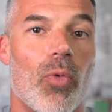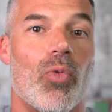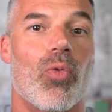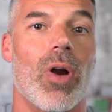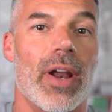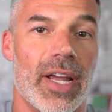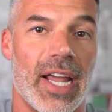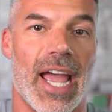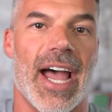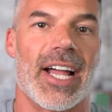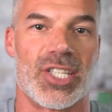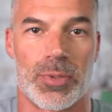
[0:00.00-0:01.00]
running
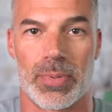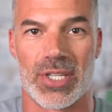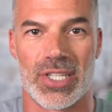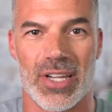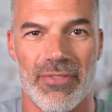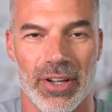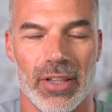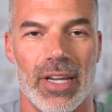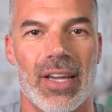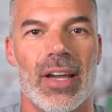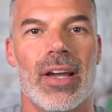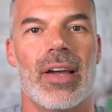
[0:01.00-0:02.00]
ads, specifically